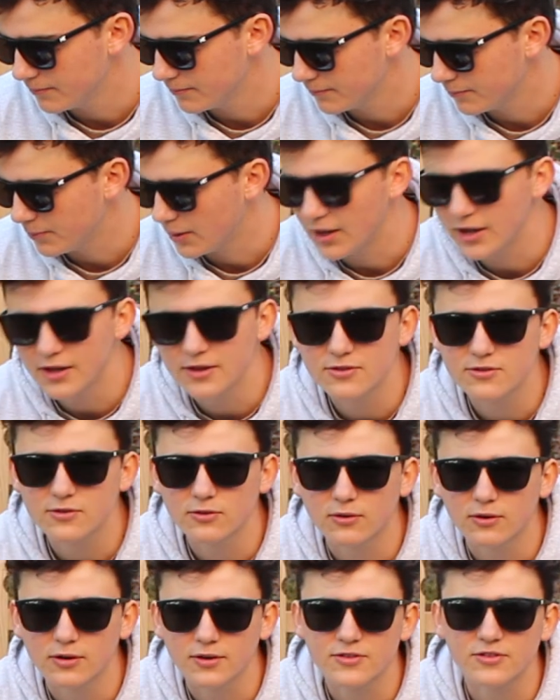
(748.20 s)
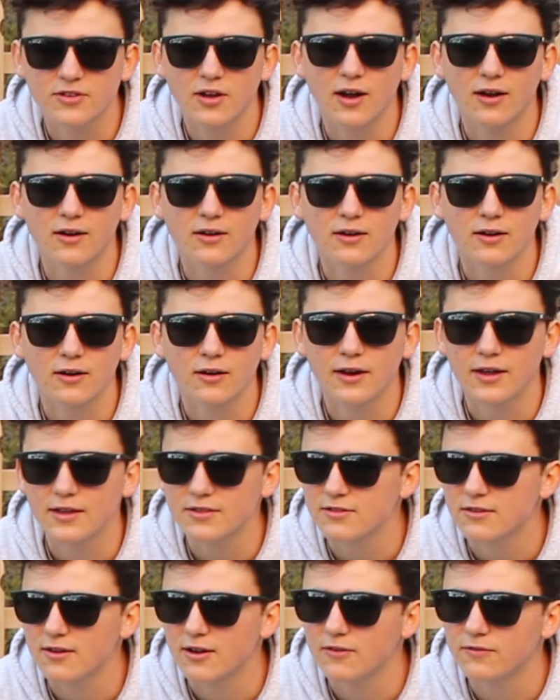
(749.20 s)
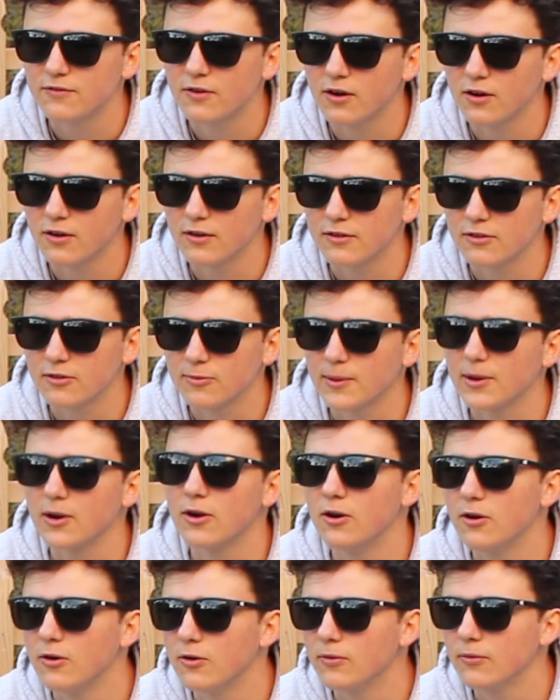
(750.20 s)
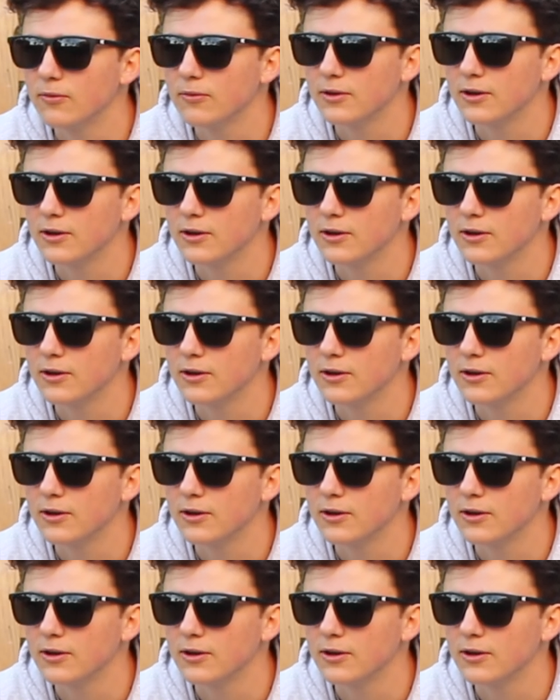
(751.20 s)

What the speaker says: buzz or a stalker and I see how far it is, I'm like, oh,